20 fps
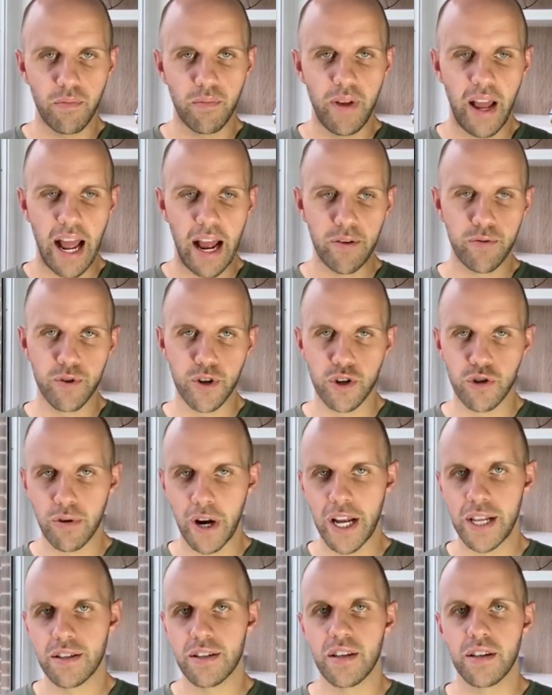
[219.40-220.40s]
average
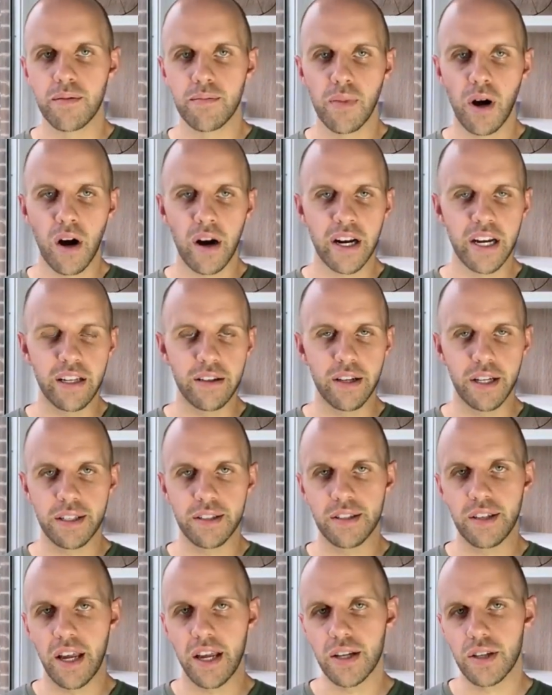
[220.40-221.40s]
rates in the market, let's
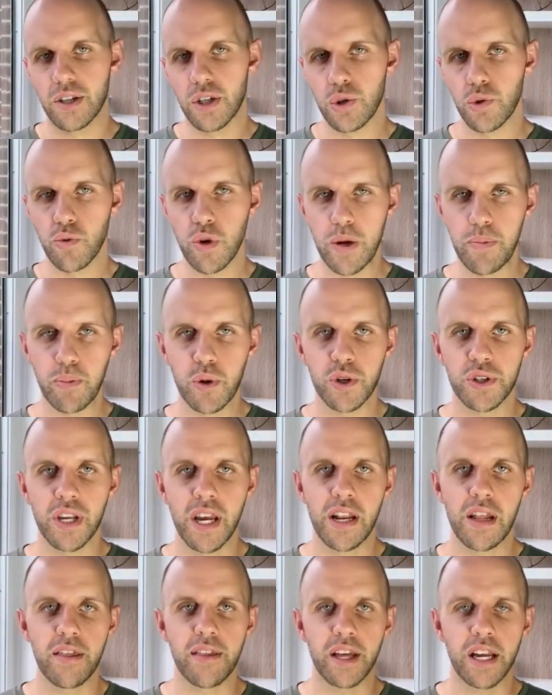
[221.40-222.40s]
say it's
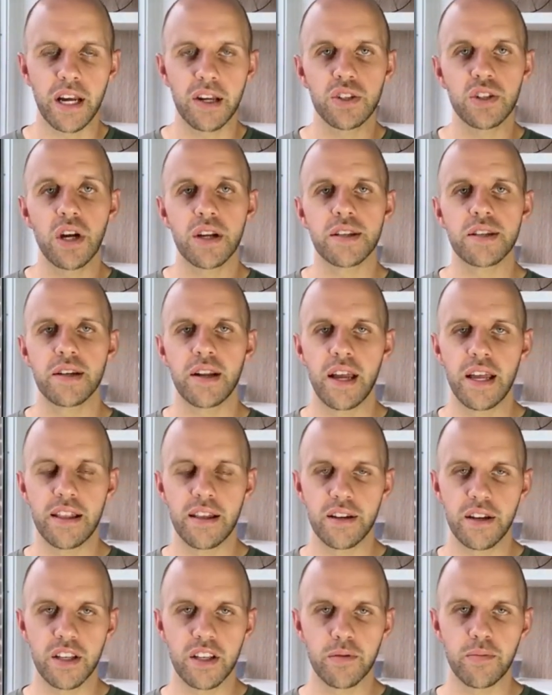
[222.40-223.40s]
3%. I think I saw today
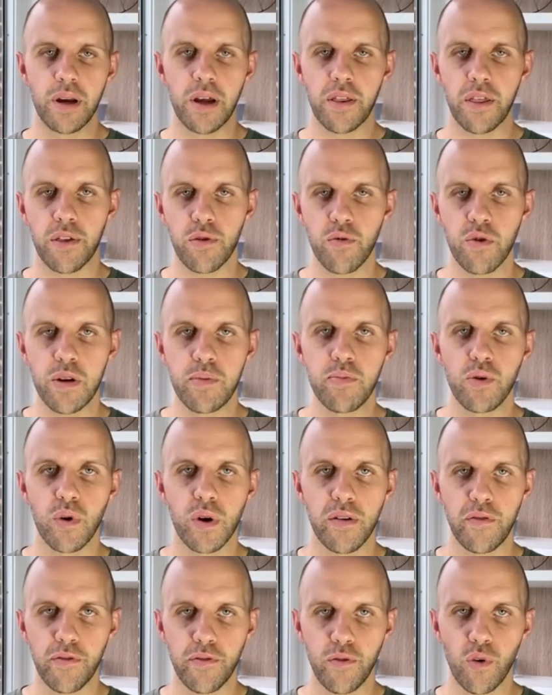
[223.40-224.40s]
that it's about
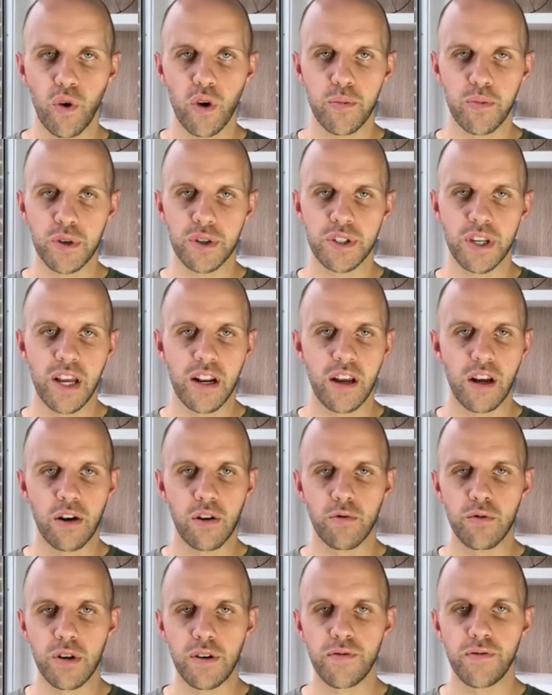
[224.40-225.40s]
3.4% on a
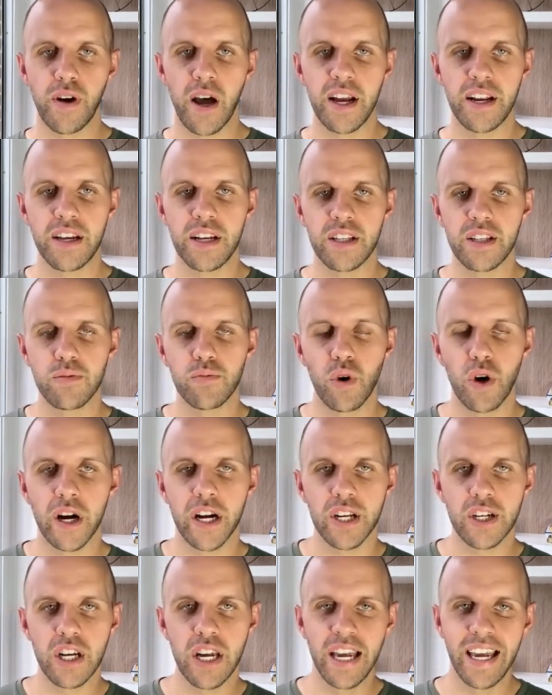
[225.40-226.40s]
refinance
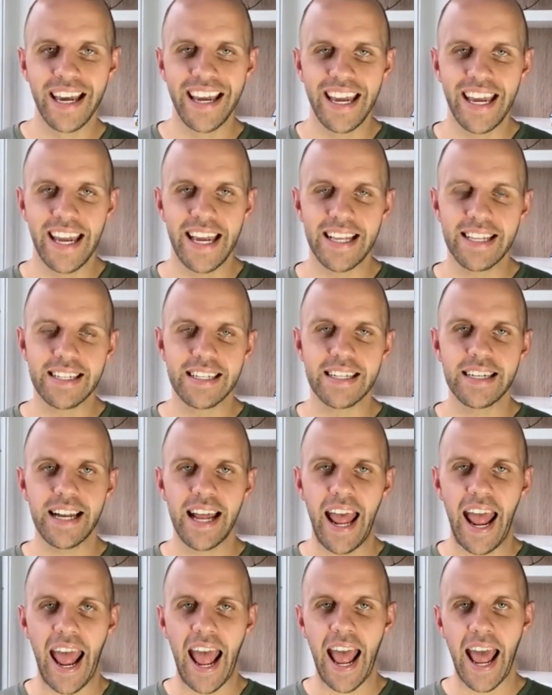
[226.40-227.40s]
mortgage. It's going
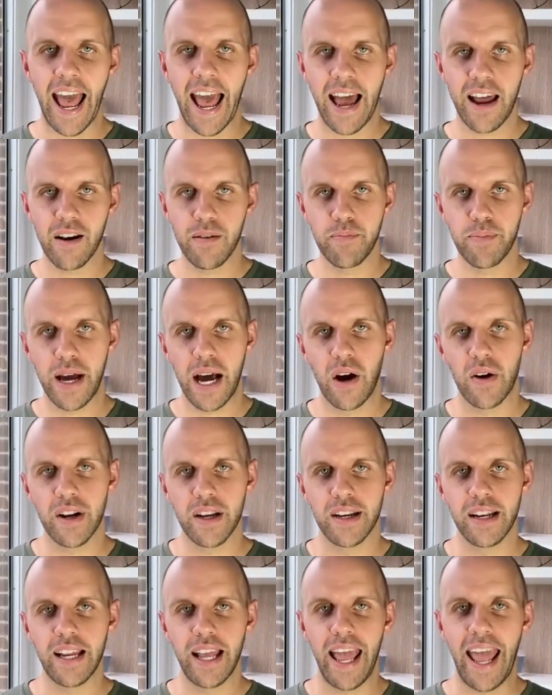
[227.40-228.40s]
to add about
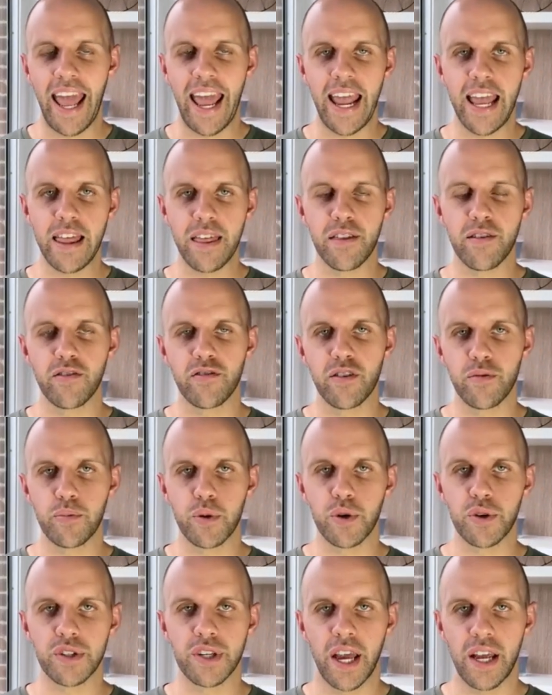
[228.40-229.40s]
1/8 of a
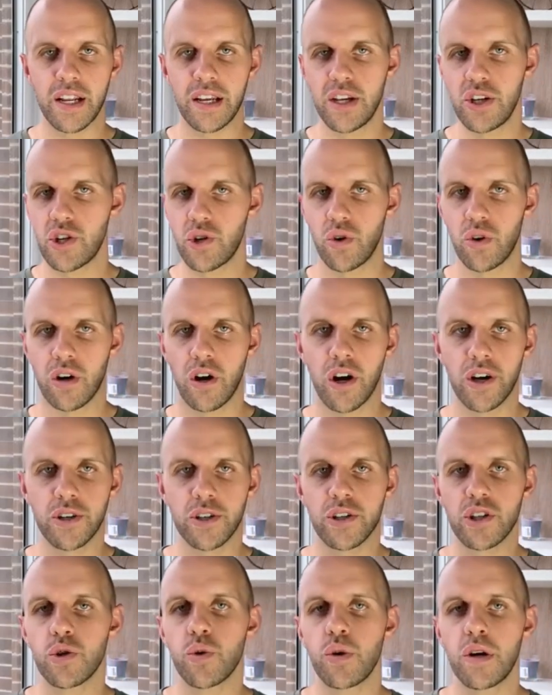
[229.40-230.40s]
percentage or
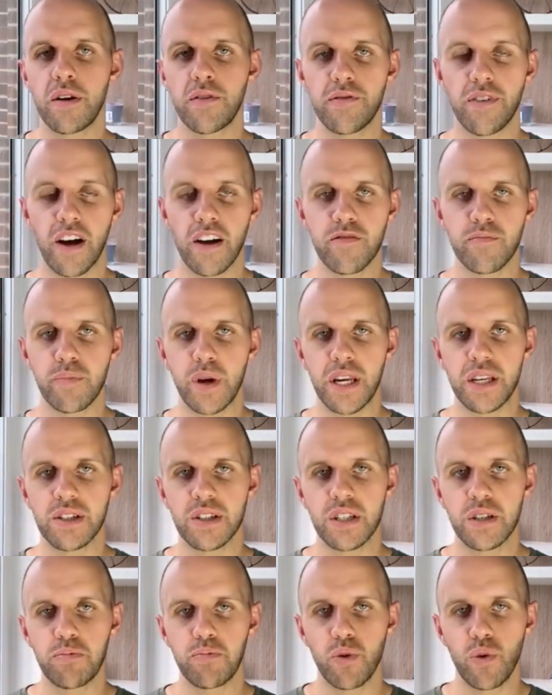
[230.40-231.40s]
125
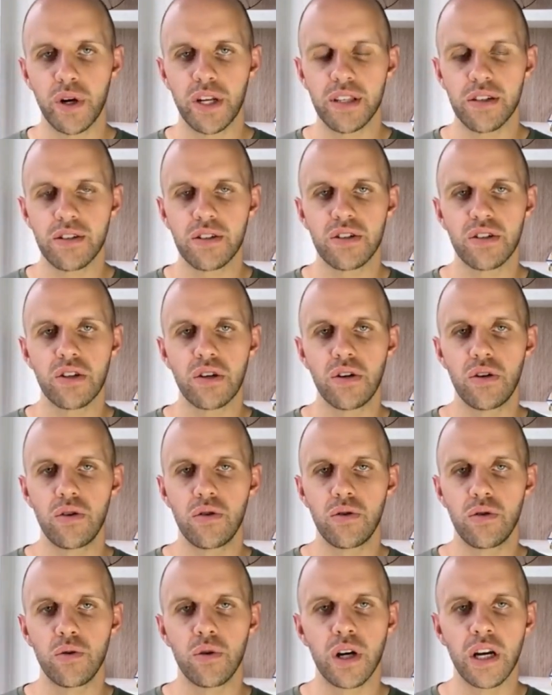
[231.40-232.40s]
basis points
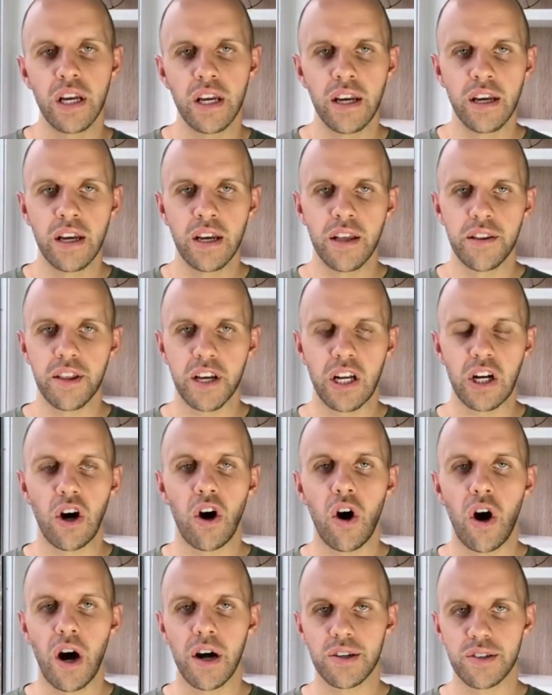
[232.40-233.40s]
to the
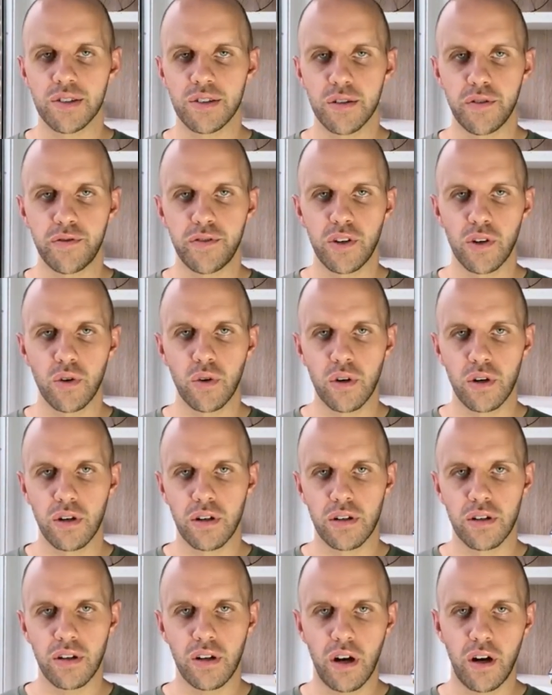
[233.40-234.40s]
cost of
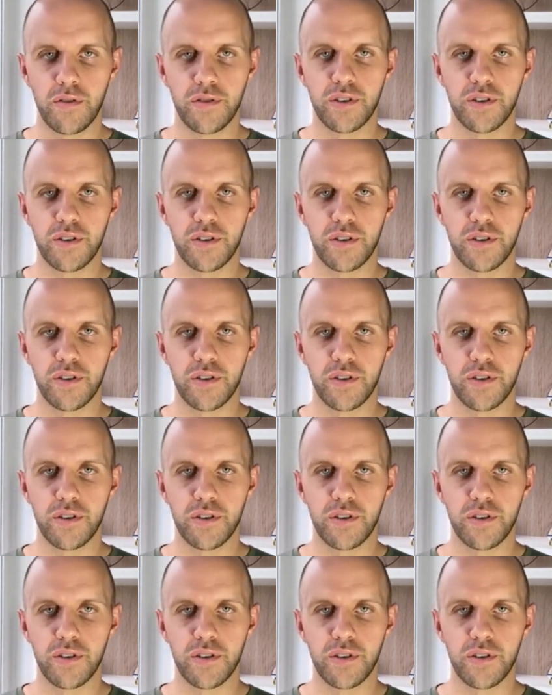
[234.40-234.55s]
your